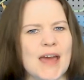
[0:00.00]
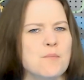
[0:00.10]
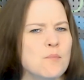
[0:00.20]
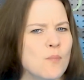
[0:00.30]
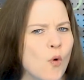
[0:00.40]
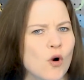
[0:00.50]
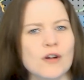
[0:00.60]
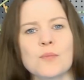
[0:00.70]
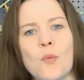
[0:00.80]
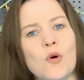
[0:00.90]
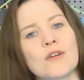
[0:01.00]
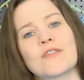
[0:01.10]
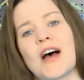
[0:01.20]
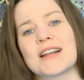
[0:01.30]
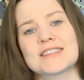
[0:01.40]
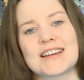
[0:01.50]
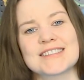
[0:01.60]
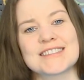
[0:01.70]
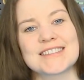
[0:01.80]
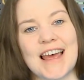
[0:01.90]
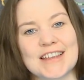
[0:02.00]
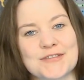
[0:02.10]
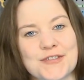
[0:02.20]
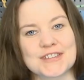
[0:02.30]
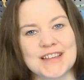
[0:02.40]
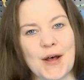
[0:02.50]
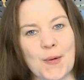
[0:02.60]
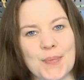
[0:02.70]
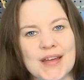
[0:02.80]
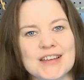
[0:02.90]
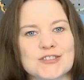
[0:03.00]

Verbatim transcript: And more and more of Khan's cousins asked his help,